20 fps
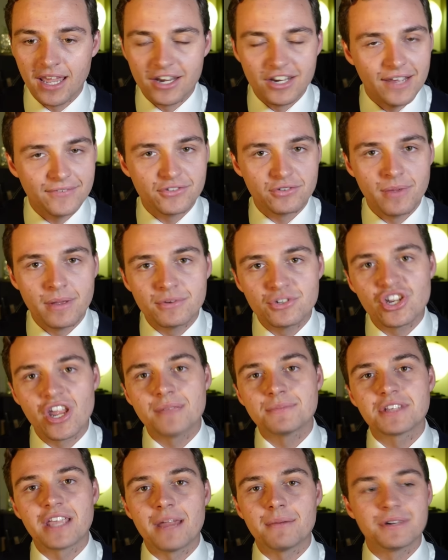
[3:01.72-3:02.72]
And you have to remember
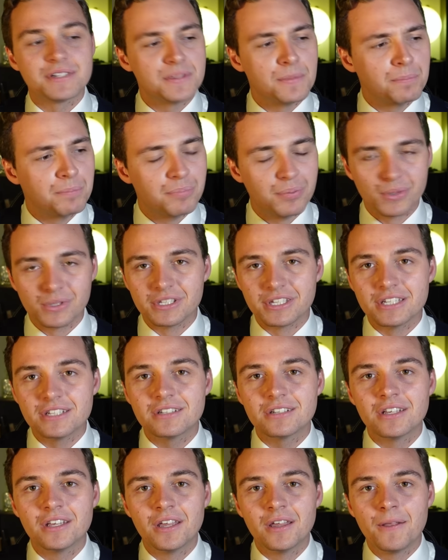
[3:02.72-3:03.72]
James Cameron is a
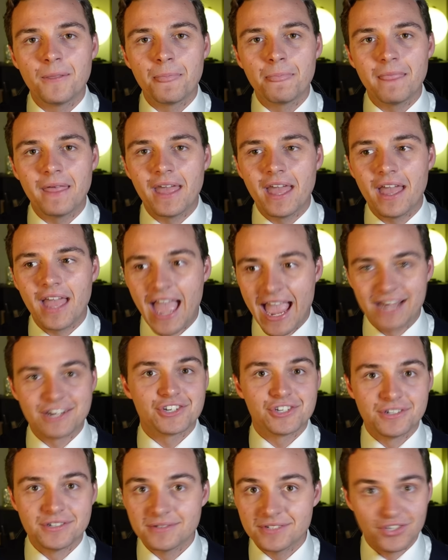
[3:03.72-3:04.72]
brilliant
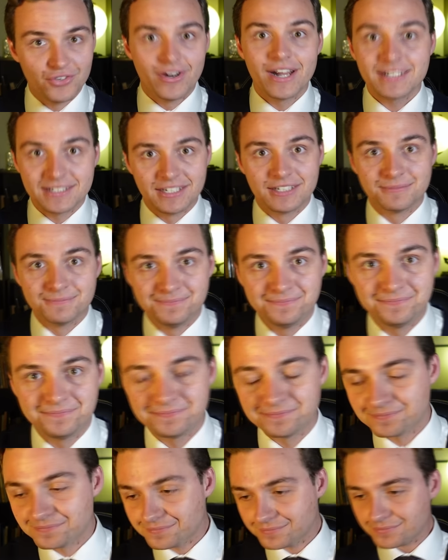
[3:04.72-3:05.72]
action director.
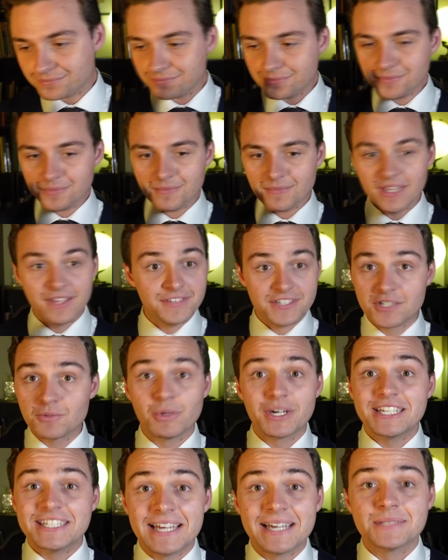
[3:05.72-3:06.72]
And this is
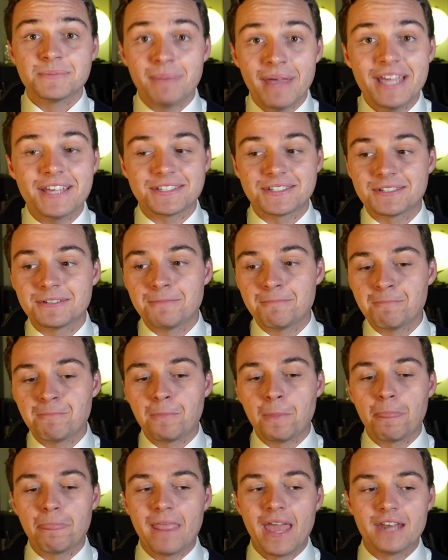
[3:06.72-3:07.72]
what he does best.
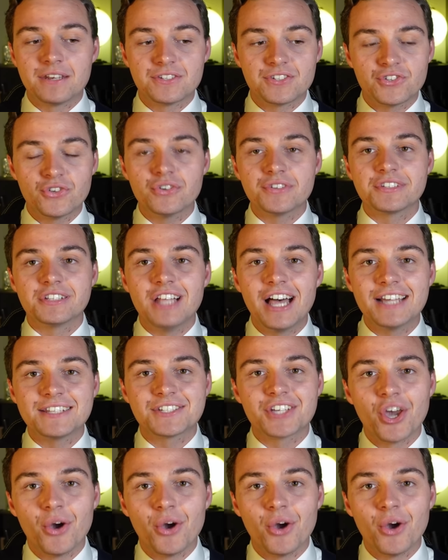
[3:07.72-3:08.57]
And as soon as the lights